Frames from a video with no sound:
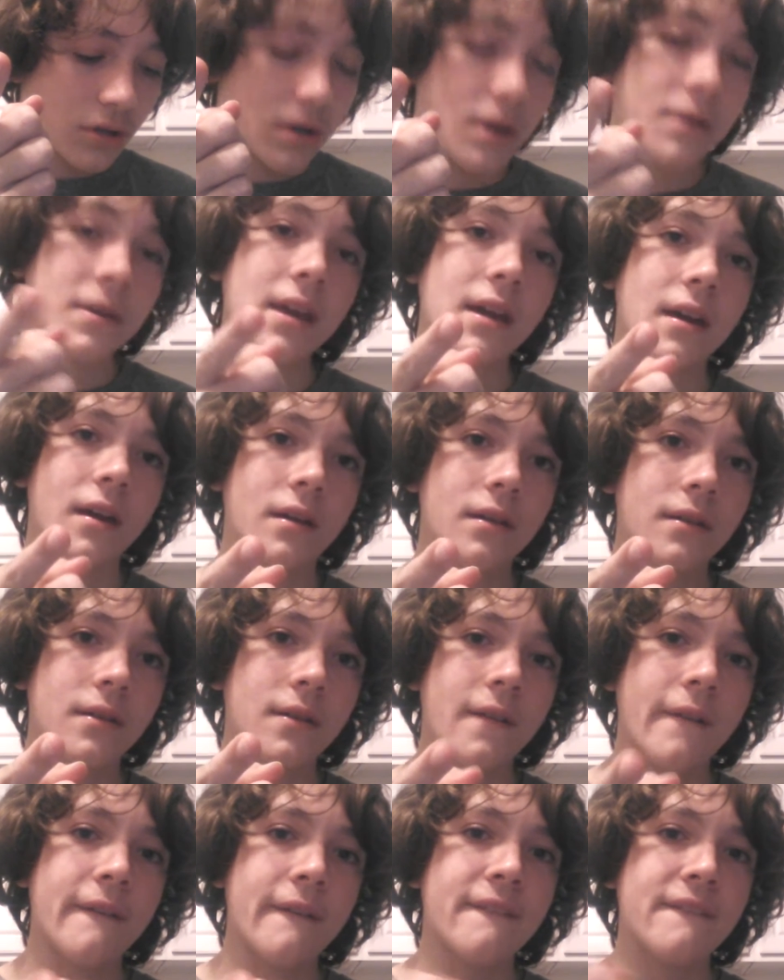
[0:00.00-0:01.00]
Oh yeah.
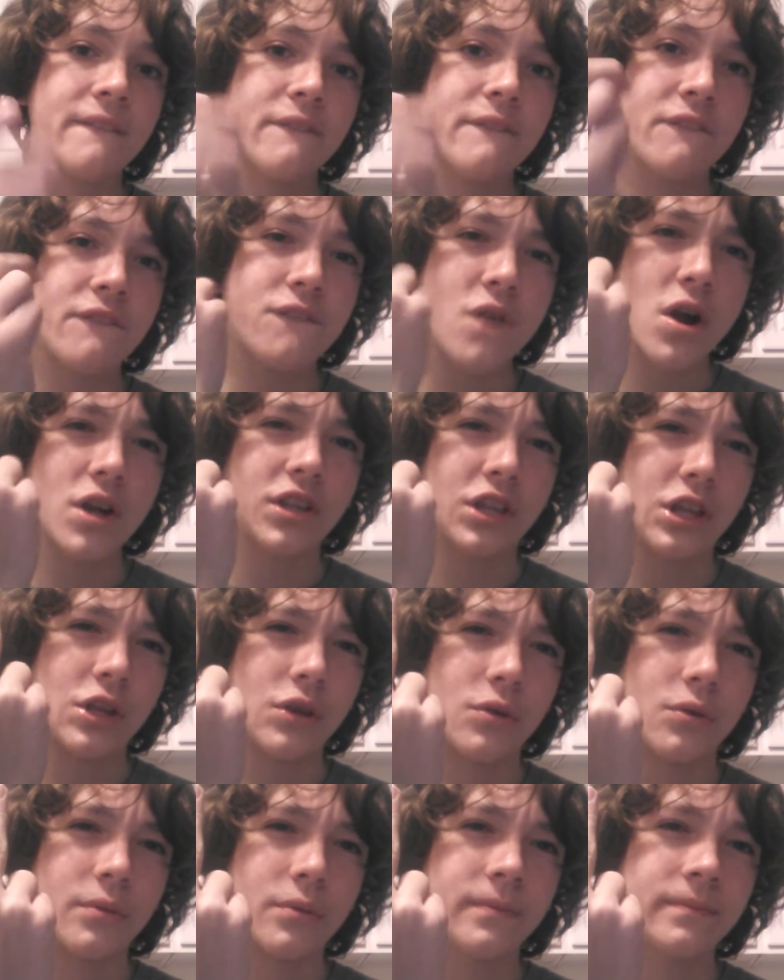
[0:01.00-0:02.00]
Fuck
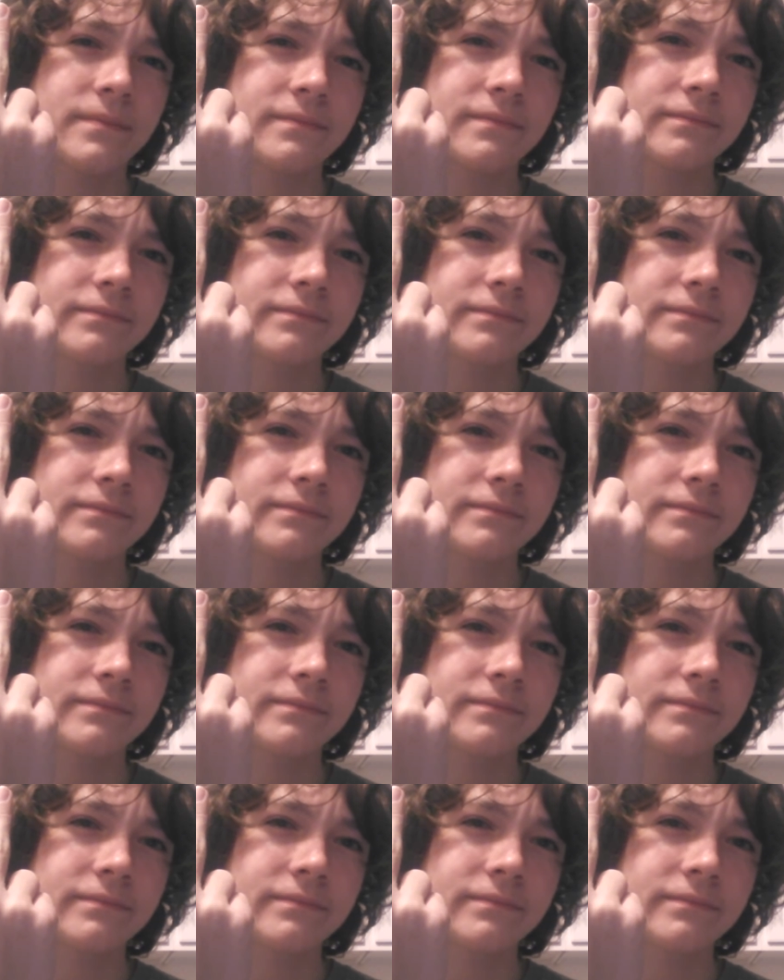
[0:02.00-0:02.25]
you.